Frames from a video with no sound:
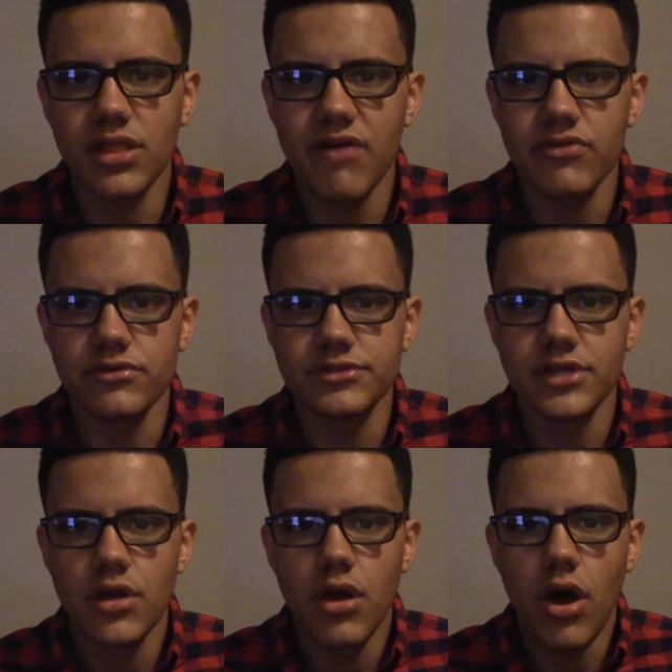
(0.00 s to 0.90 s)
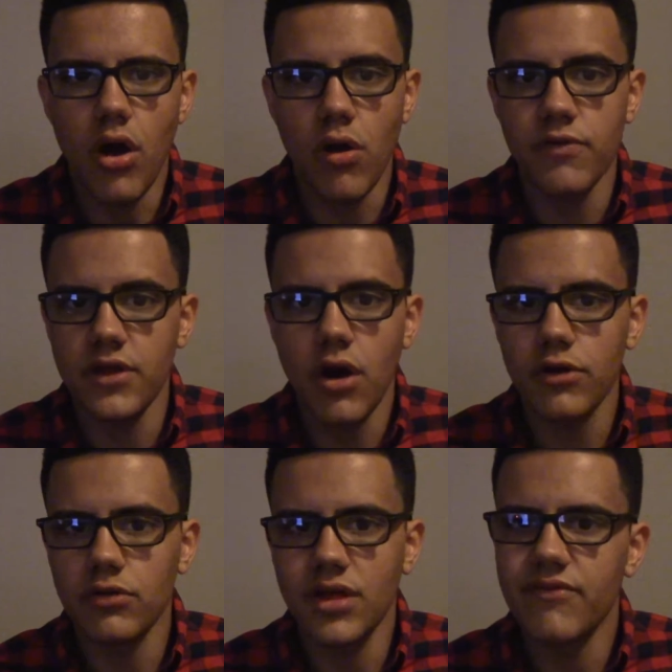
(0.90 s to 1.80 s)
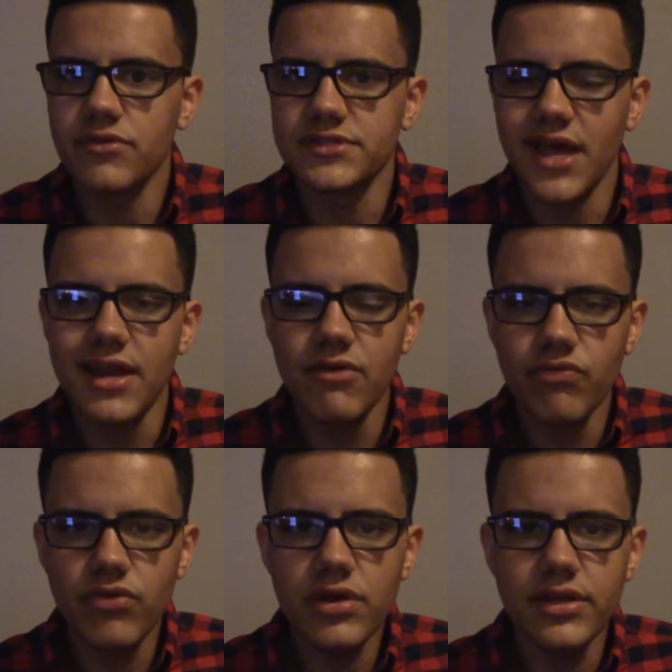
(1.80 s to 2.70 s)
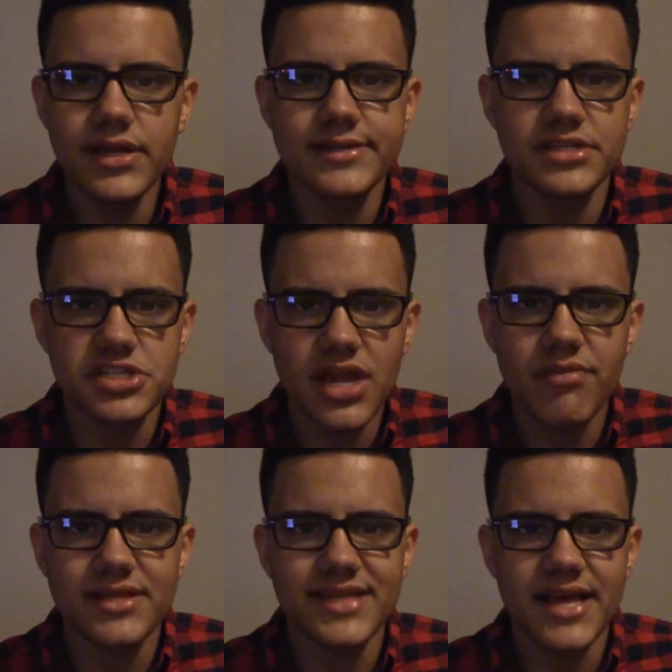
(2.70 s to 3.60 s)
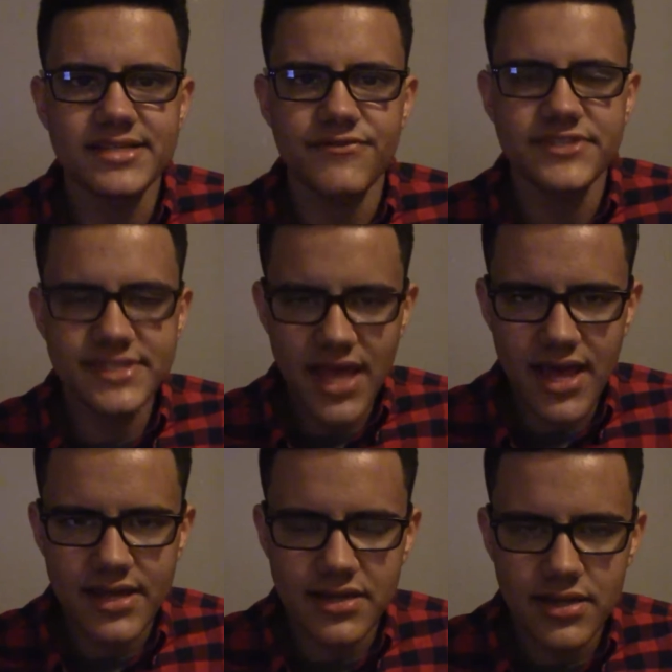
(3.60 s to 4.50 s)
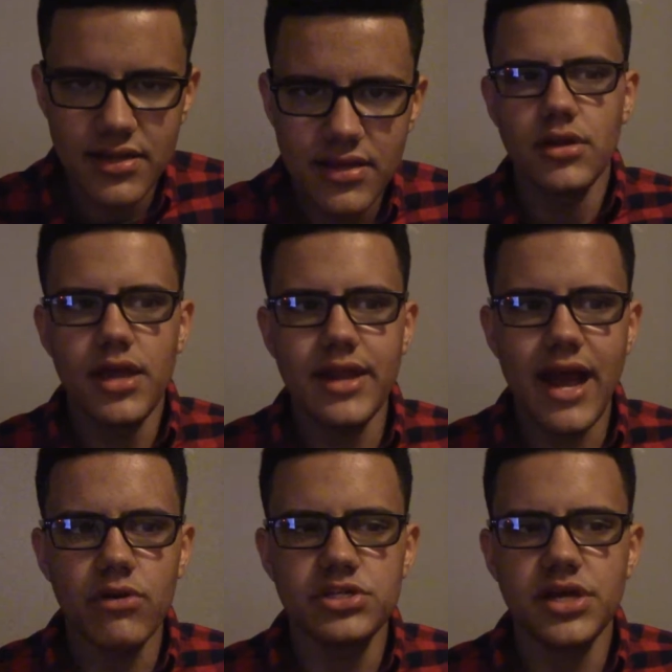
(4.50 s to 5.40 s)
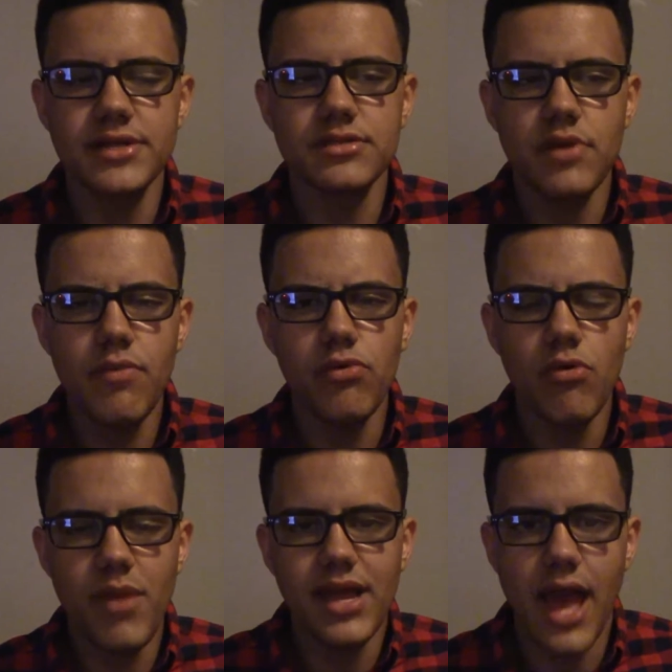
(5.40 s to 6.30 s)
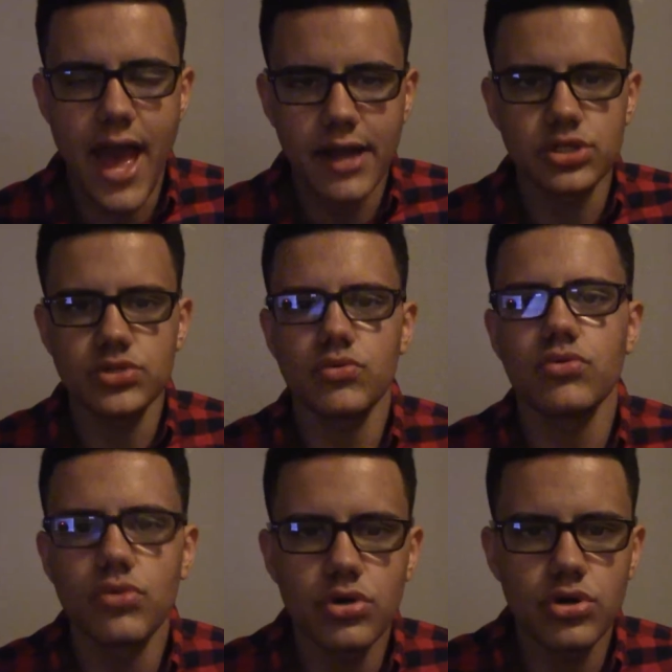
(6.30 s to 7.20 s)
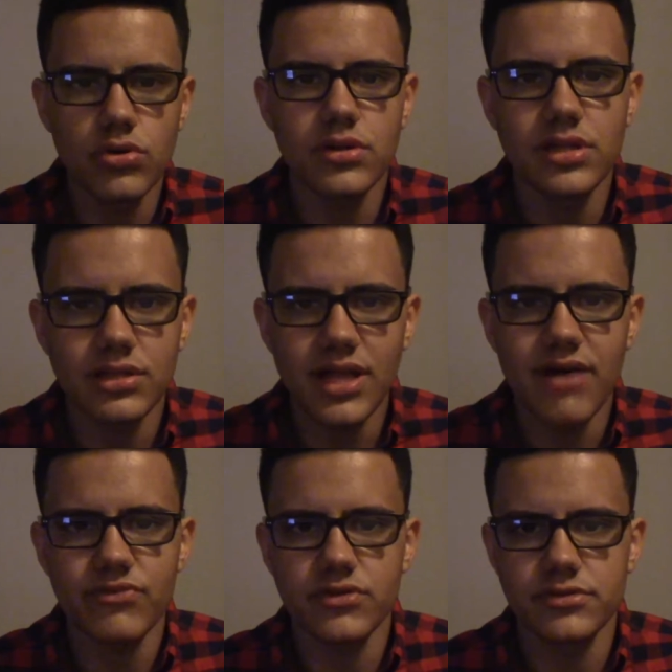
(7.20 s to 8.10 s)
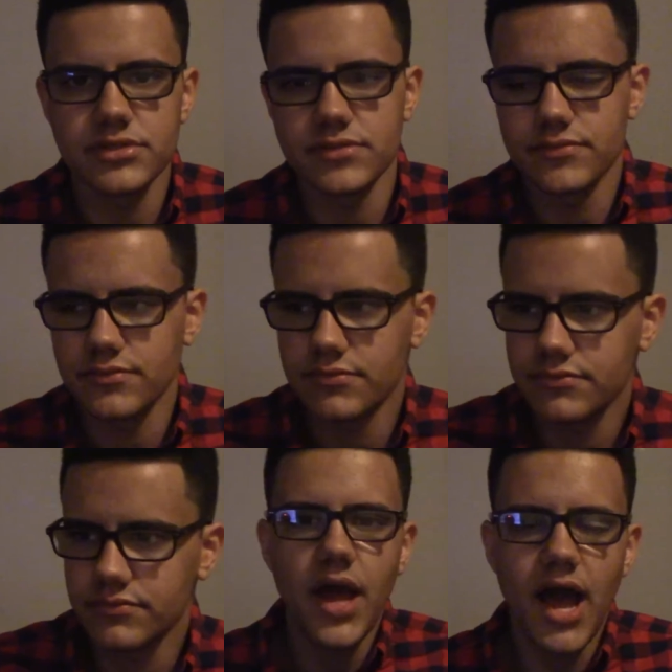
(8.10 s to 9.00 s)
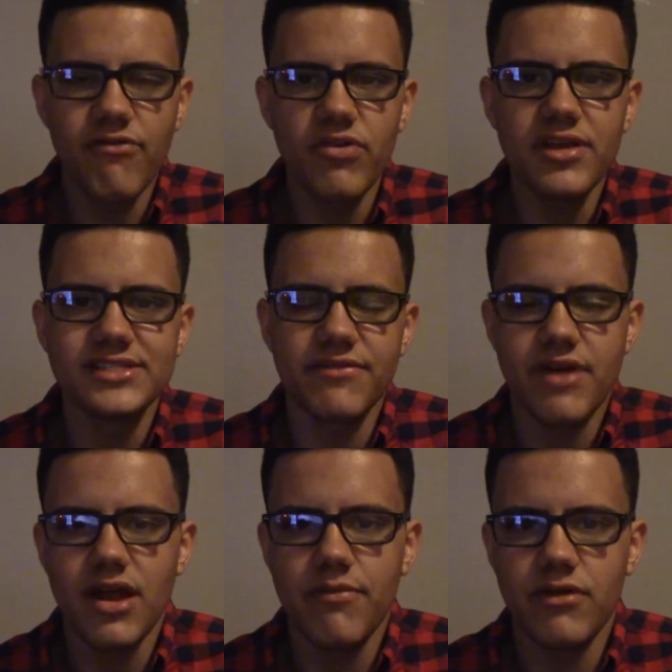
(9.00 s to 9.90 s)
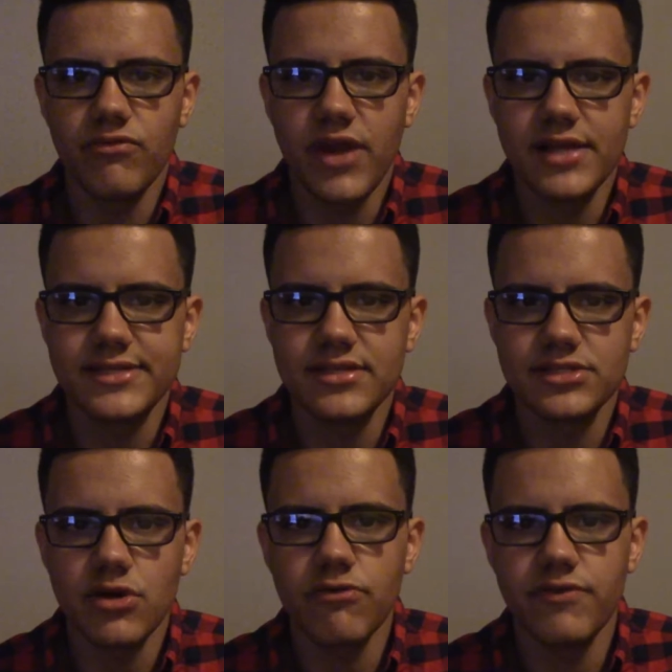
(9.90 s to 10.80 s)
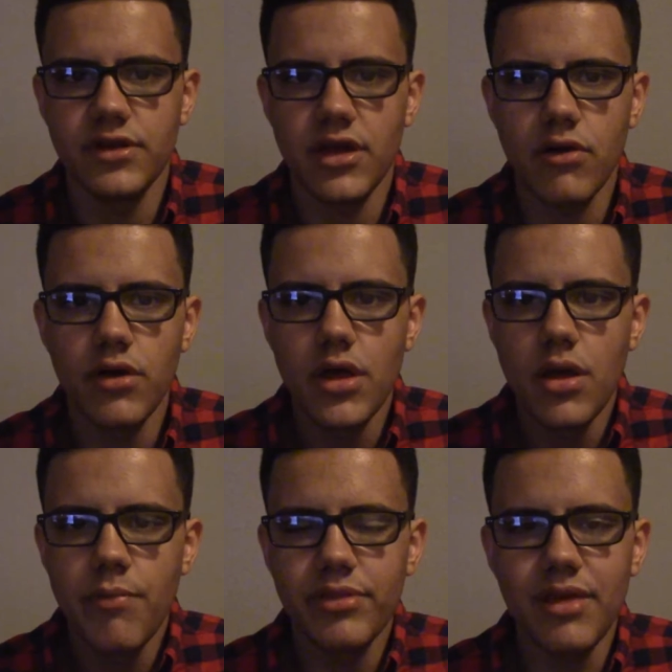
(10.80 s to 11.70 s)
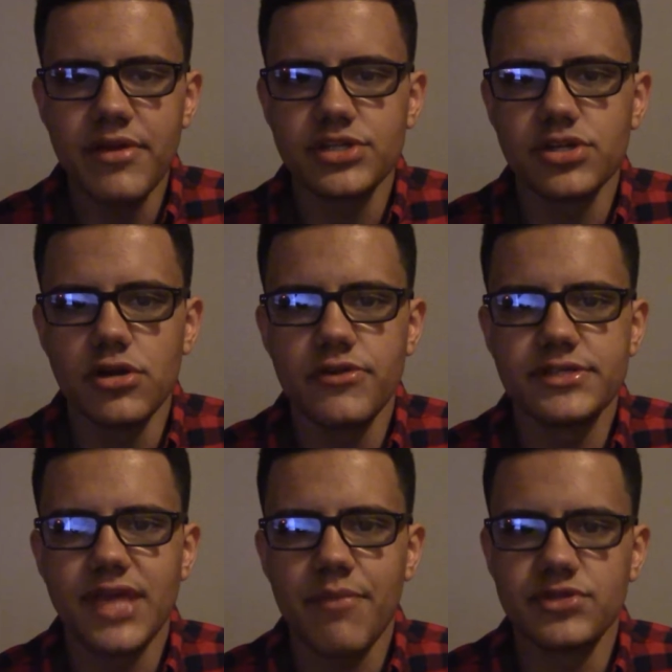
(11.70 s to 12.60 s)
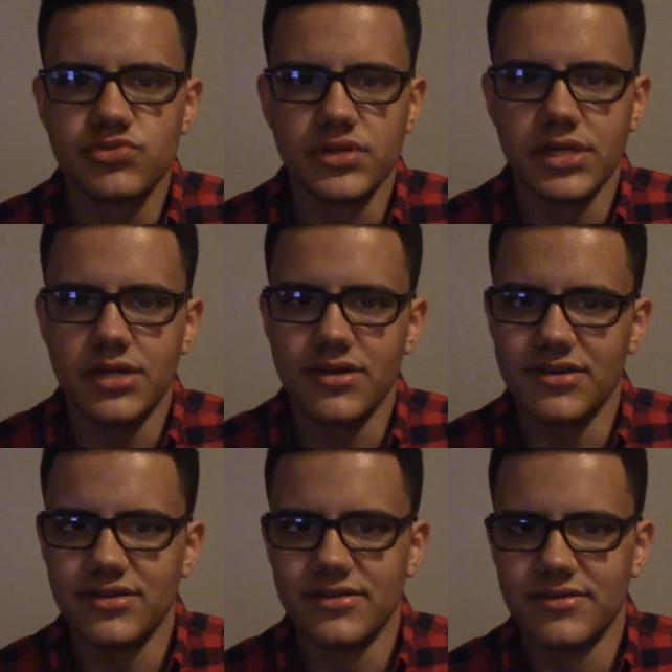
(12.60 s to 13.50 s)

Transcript: levels are the auto levels, and it really is a shame because, as I've said, it outshines the people who make actual good levels. I realize I've kind of been ranting this whole video, but let me assure you this game is really good.